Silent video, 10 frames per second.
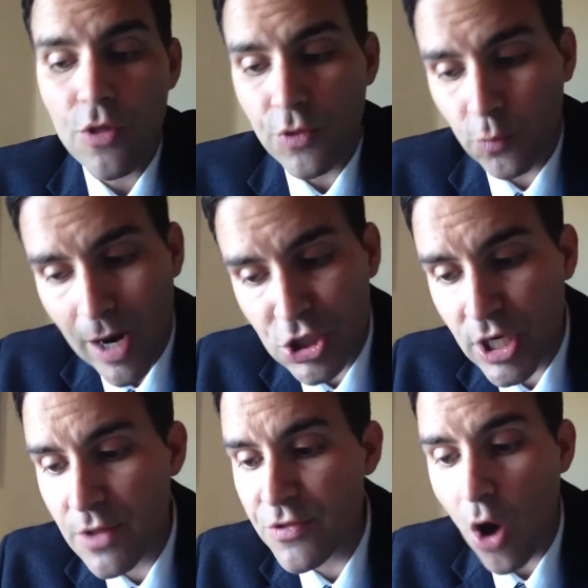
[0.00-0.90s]
The
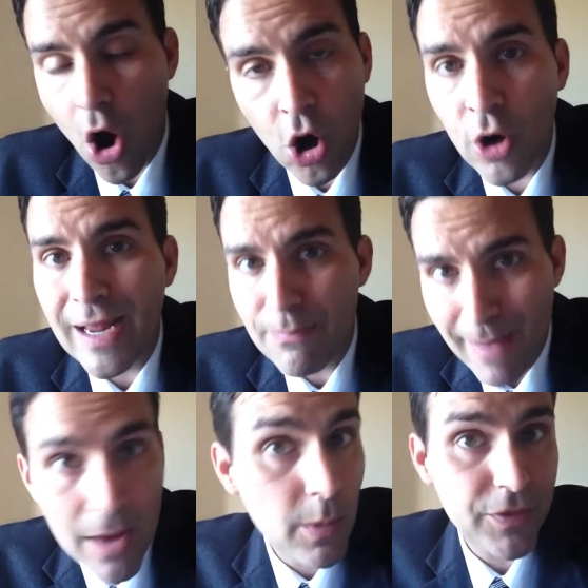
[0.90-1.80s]
Russians are in
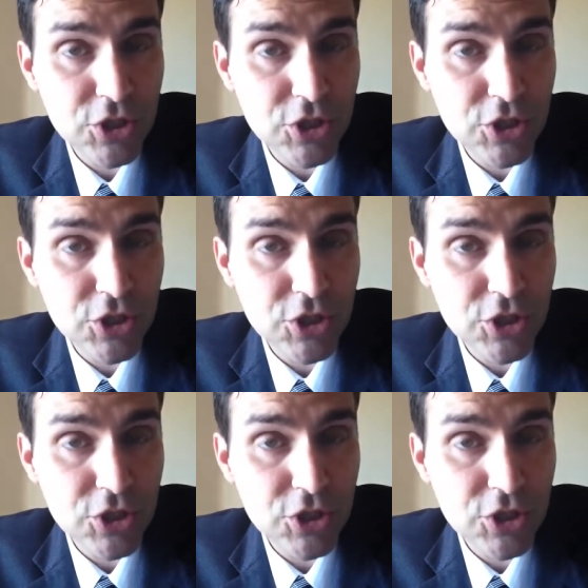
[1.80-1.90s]
bed with the